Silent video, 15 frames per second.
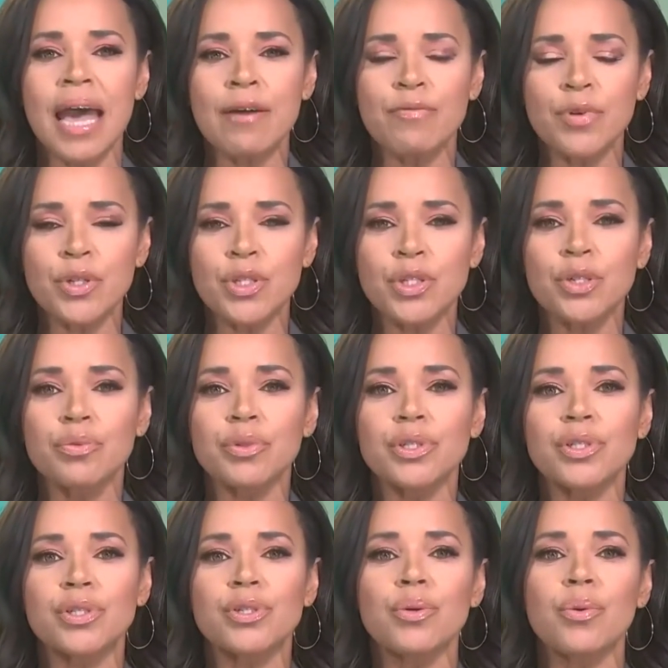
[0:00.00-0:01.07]
efforts to
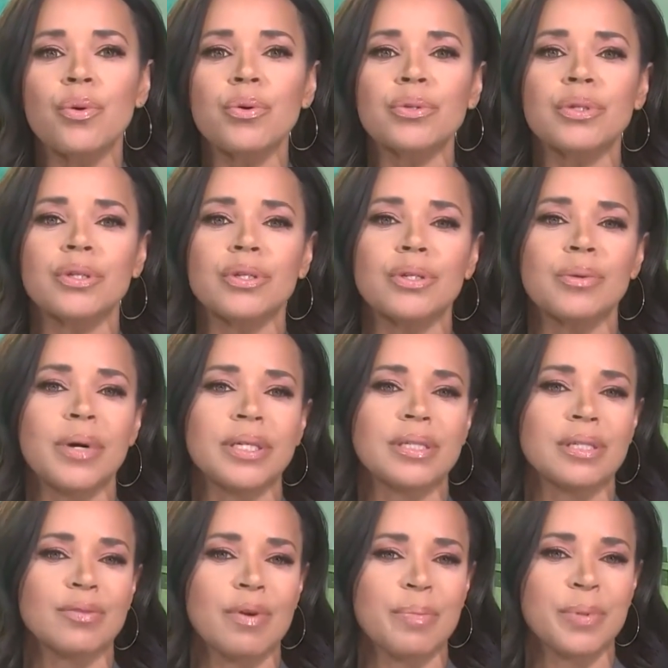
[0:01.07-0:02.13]
restore the
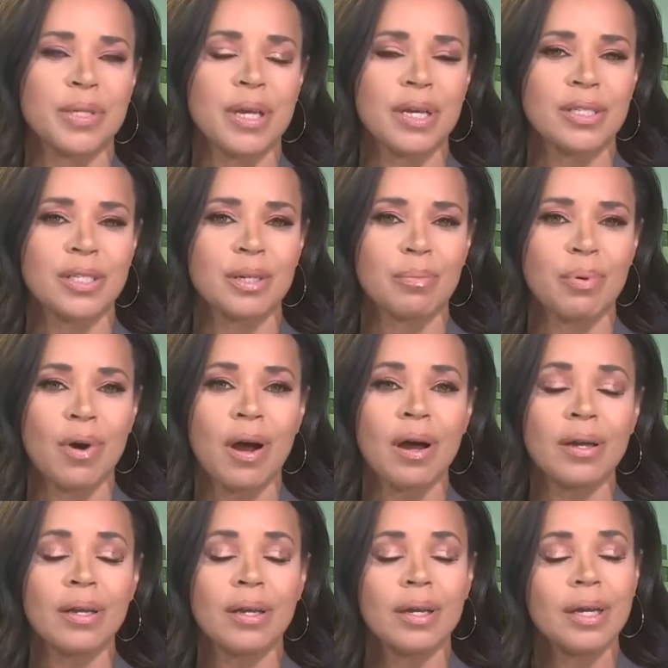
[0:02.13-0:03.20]
U.S.'s reputation
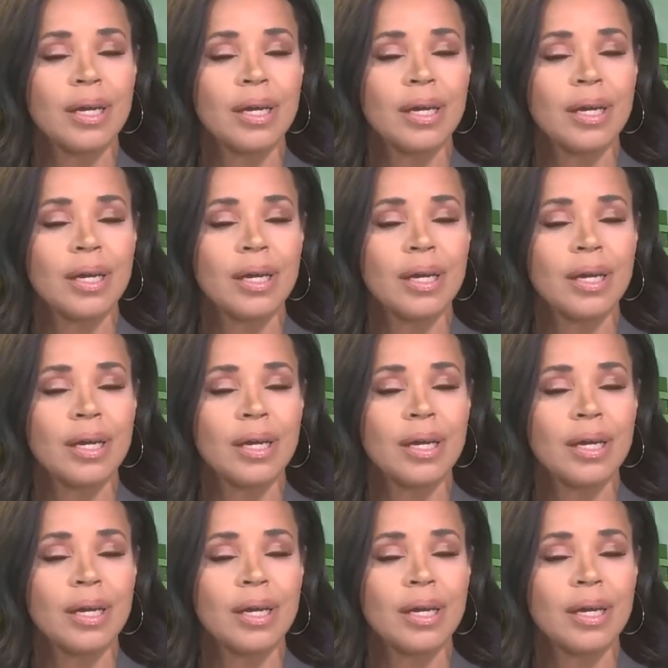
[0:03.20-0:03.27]
abroad